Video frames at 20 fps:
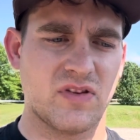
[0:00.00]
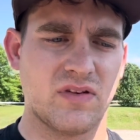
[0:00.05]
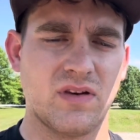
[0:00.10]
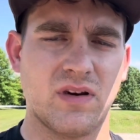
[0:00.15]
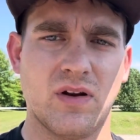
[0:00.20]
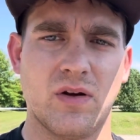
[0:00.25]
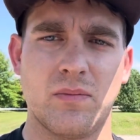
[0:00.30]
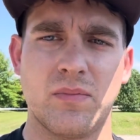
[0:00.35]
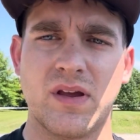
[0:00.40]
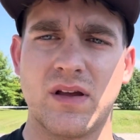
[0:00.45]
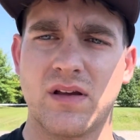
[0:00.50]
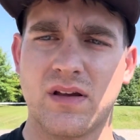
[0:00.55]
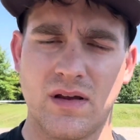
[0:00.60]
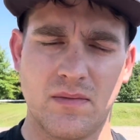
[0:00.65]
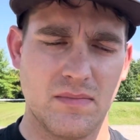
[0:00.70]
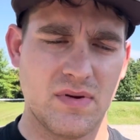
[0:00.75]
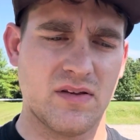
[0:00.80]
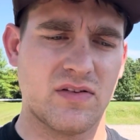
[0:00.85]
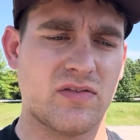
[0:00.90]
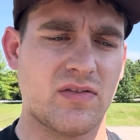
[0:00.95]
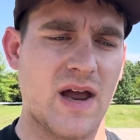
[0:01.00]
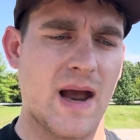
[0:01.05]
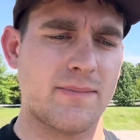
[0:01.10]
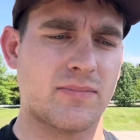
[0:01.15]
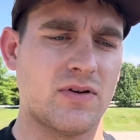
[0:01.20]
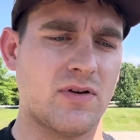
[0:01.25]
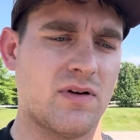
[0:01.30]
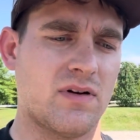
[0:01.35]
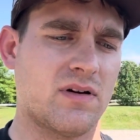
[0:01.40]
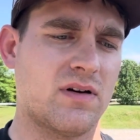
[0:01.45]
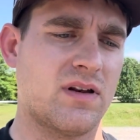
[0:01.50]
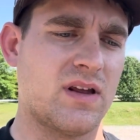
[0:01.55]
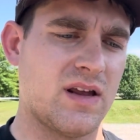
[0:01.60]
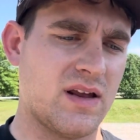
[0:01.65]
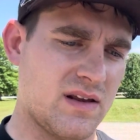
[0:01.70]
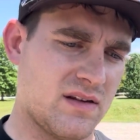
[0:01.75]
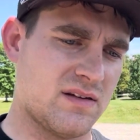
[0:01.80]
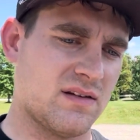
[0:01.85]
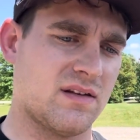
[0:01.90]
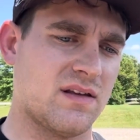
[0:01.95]
you know, can be slapped on
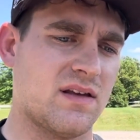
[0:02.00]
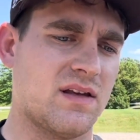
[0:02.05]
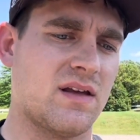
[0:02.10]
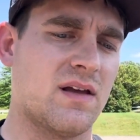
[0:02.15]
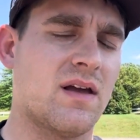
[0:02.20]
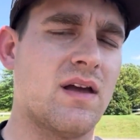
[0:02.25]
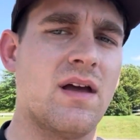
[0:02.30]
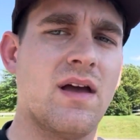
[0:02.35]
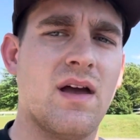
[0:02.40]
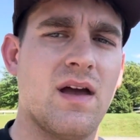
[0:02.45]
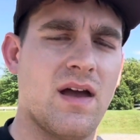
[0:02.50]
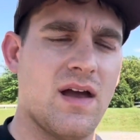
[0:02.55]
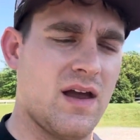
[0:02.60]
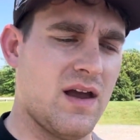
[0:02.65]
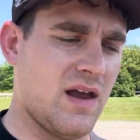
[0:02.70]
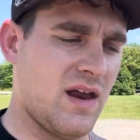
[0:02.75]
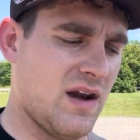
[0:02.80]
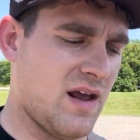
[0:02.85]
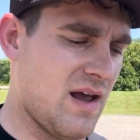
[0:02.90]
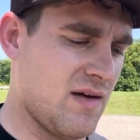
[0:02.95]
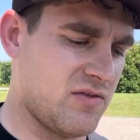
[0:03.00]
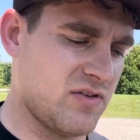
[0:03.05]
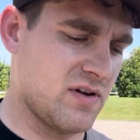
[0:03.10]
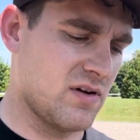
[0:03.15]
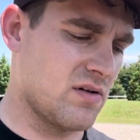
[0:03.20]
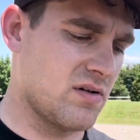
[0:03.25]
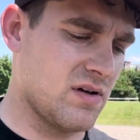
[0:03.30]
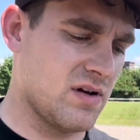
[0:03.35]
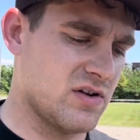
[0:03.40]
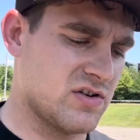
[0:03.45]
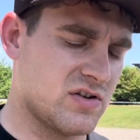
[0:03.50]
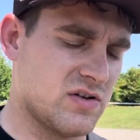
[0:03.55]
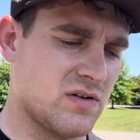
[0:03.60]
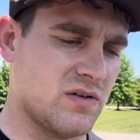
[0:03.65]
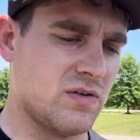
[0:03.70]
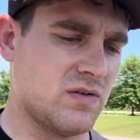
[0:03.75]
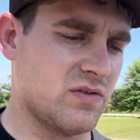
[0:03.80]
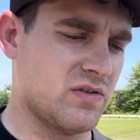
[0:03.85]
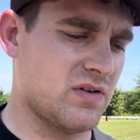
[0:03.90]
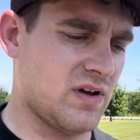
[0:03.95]
easily and have zero
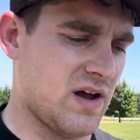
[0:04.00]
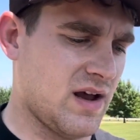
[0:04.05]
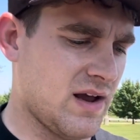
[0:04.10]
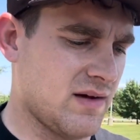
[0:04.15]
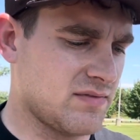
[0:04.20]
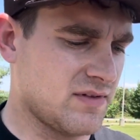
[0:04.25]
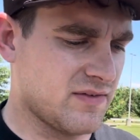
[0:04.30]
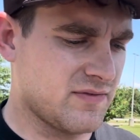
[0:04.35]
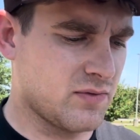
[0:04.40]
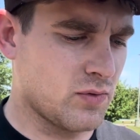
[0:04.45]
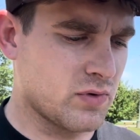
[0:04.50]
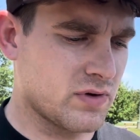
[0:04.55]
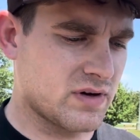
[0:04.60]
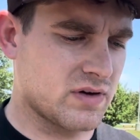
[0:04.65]
issues. I have the Ford